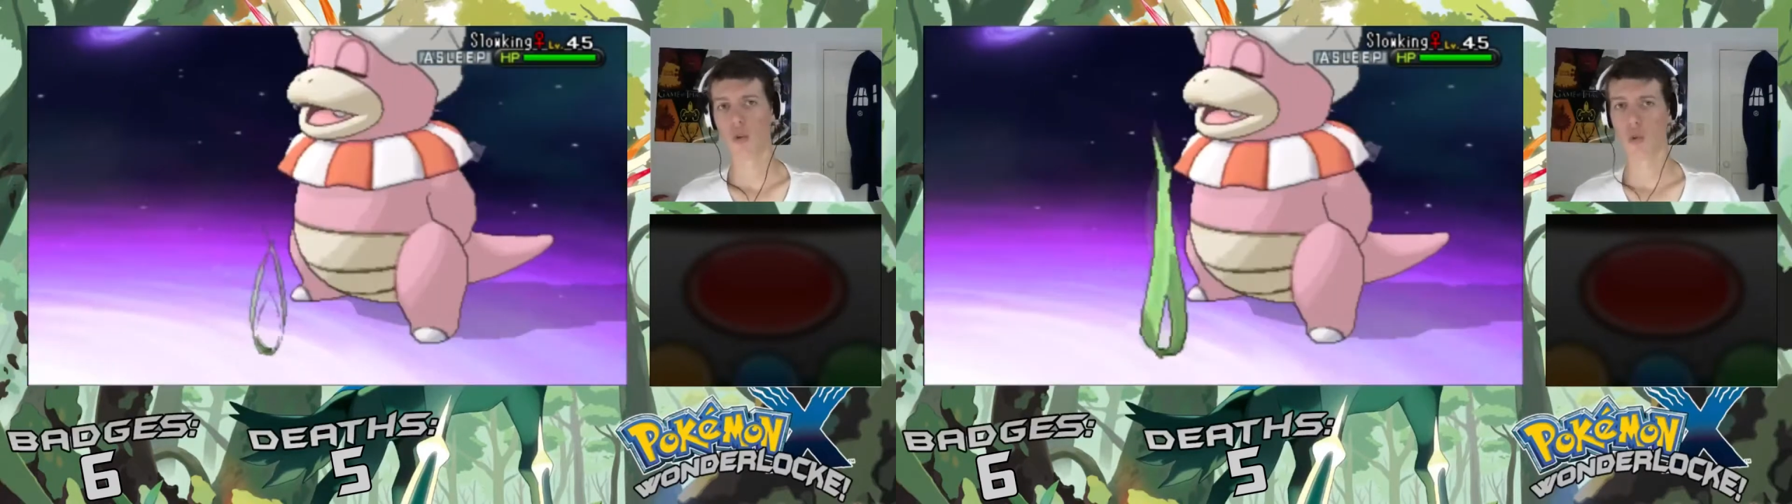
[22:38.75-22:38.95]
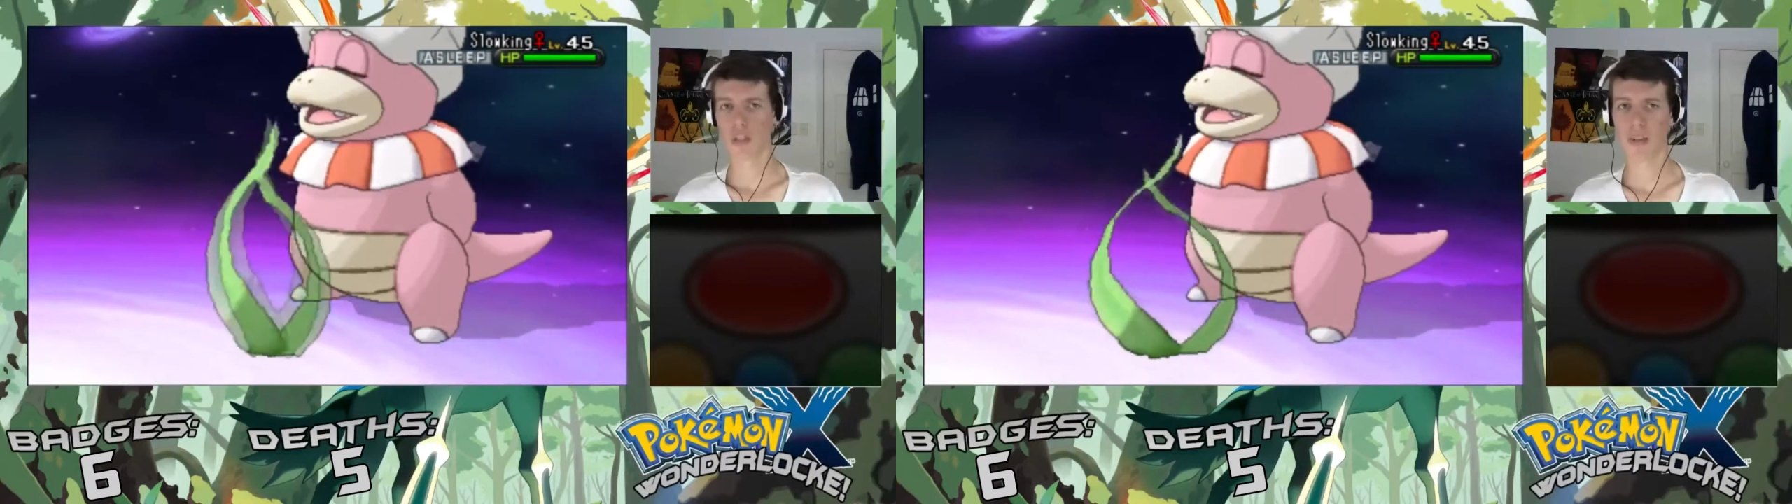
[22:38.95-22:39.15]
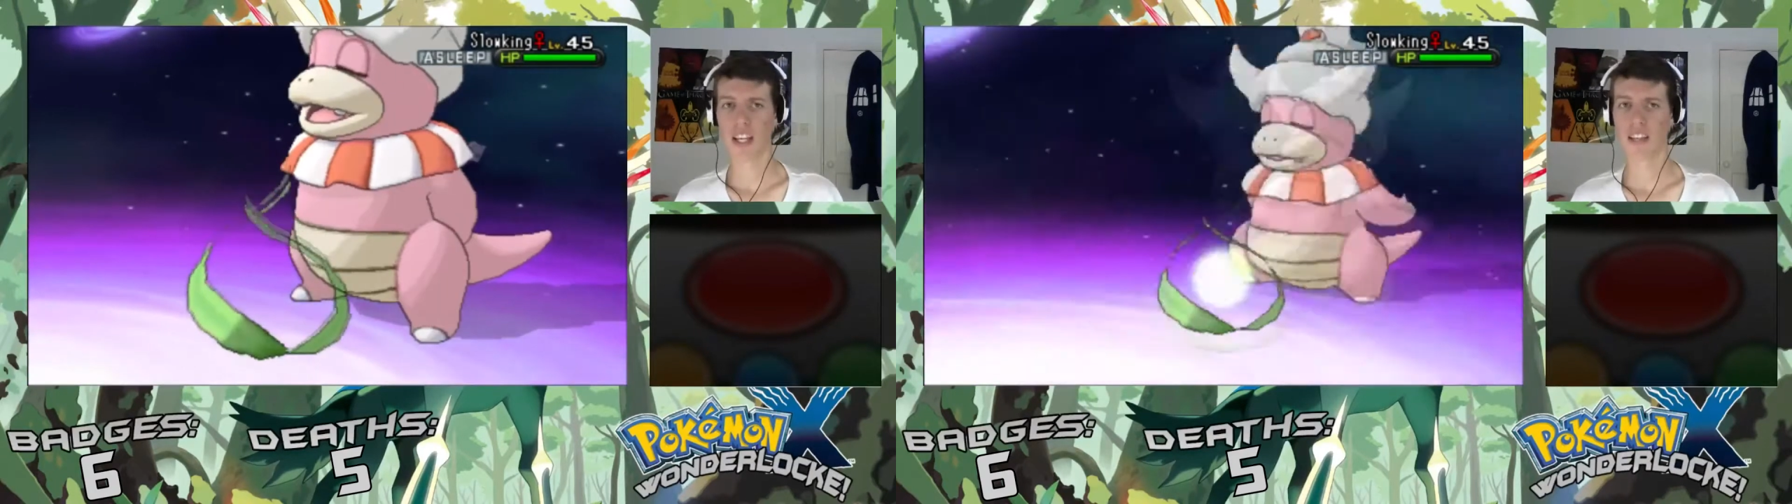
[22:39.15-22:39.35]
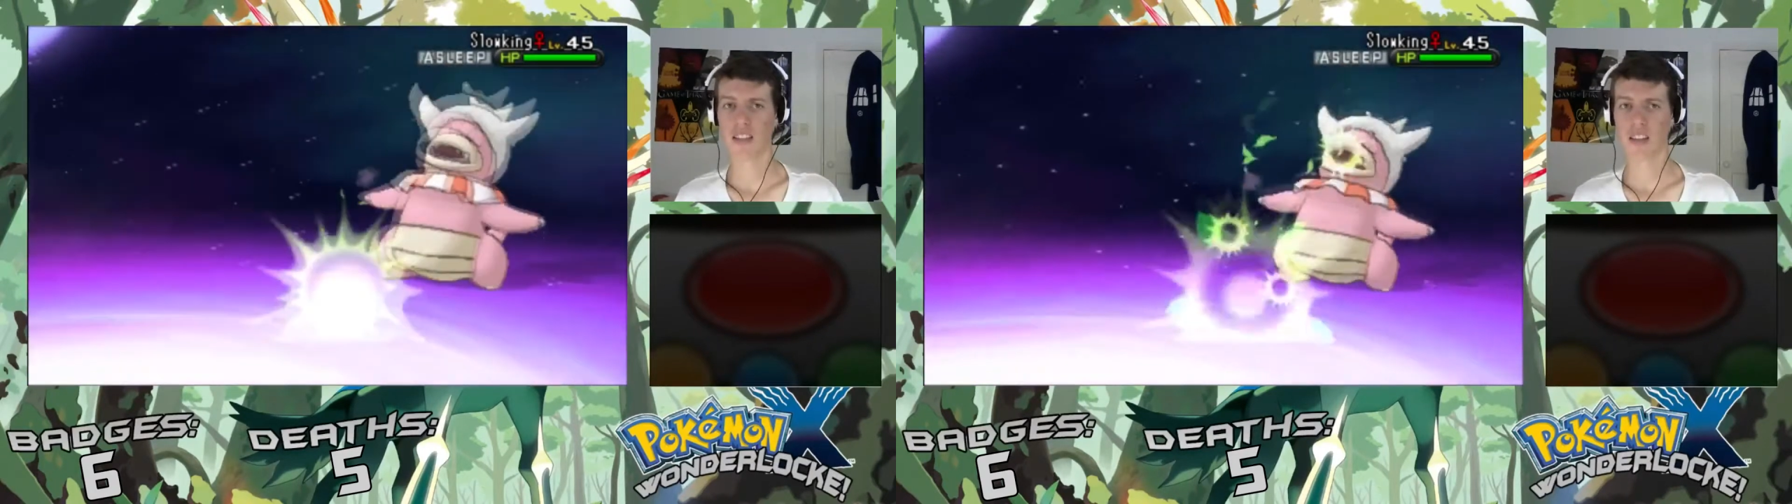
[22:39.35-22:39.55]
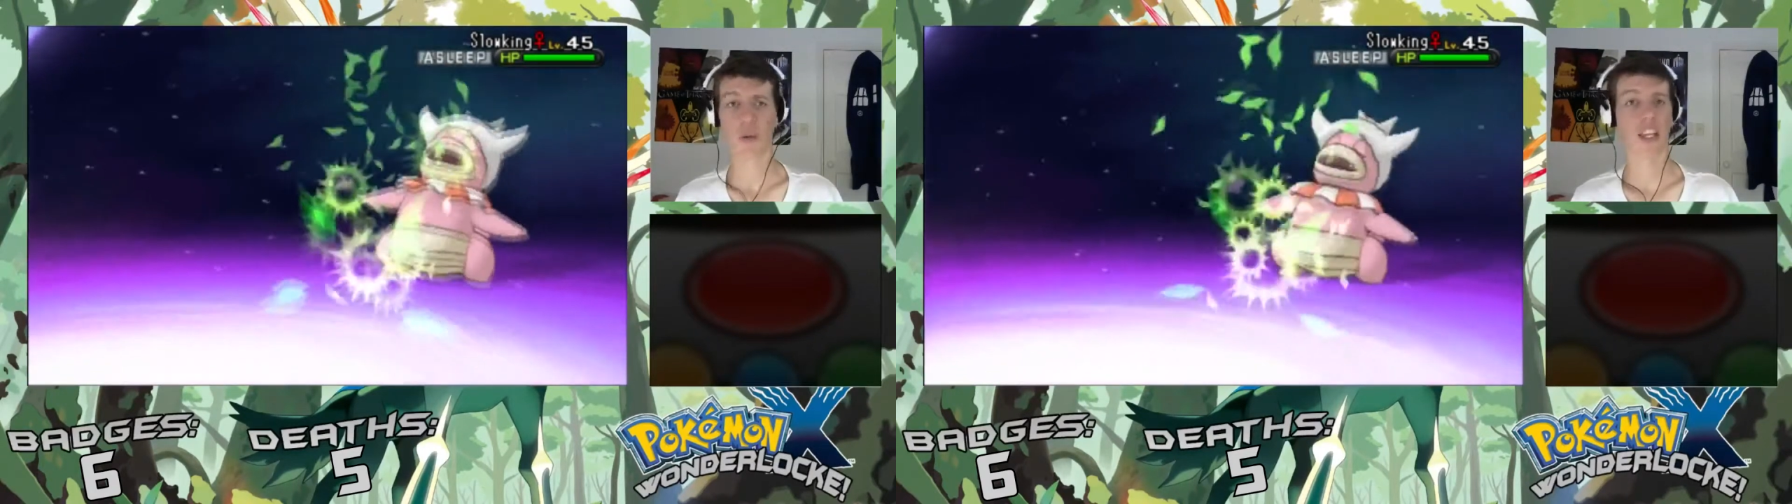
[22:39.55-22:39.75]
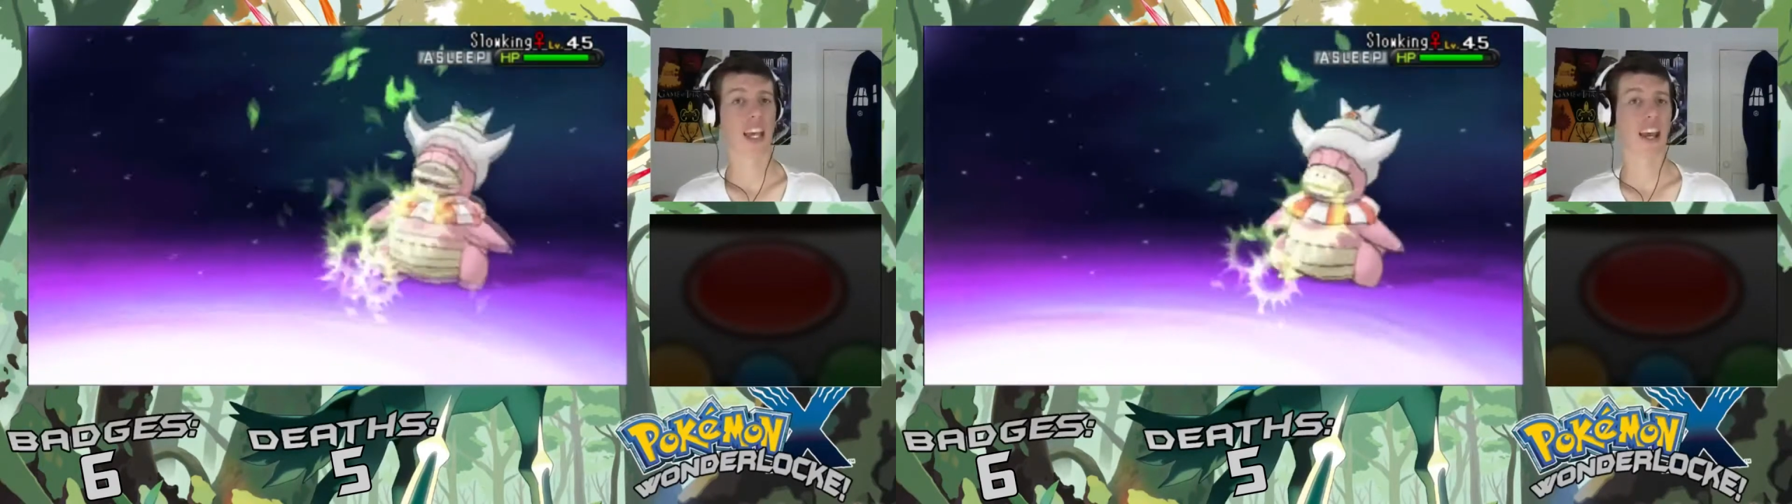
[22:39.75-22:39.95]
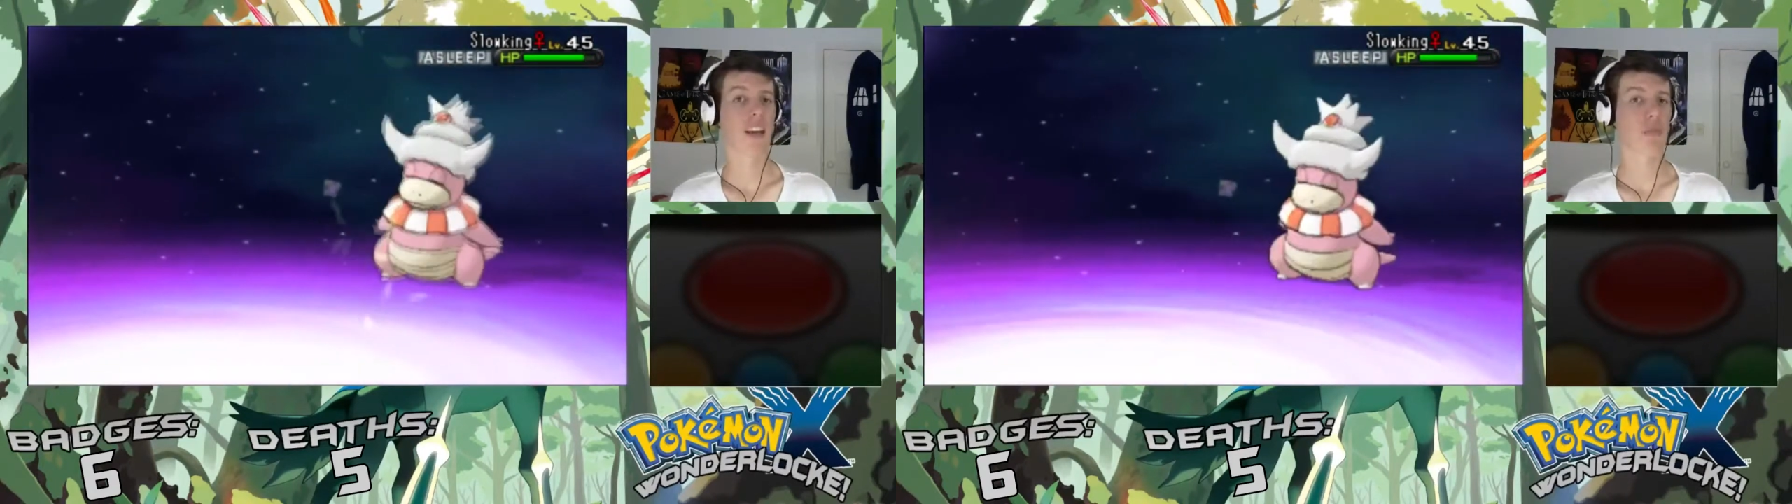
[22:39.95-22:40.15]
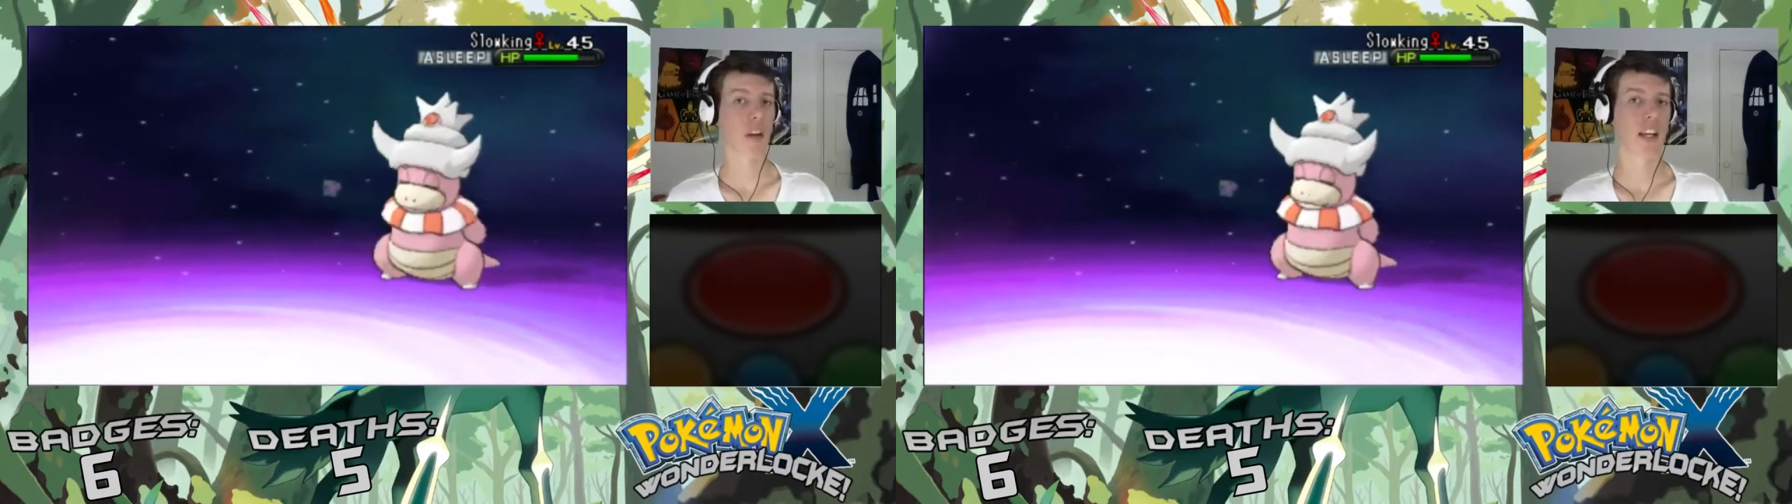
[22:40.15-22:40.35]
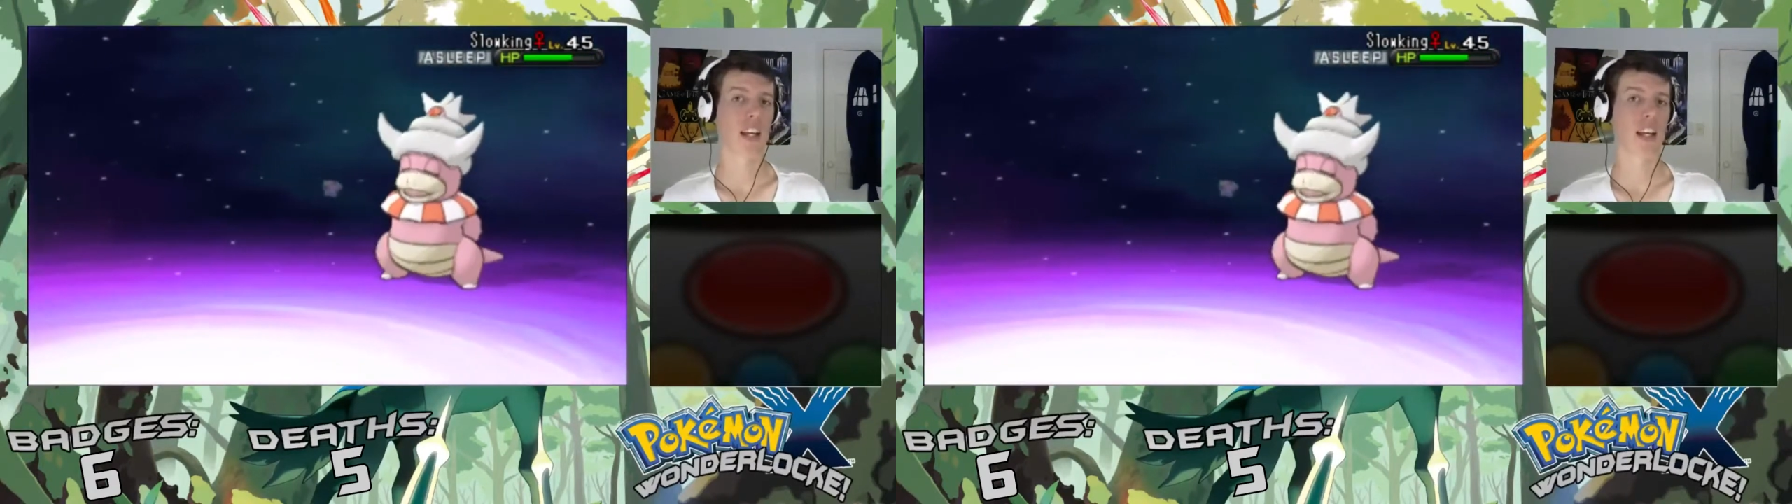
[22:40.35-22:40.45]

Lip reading: which means that we can bring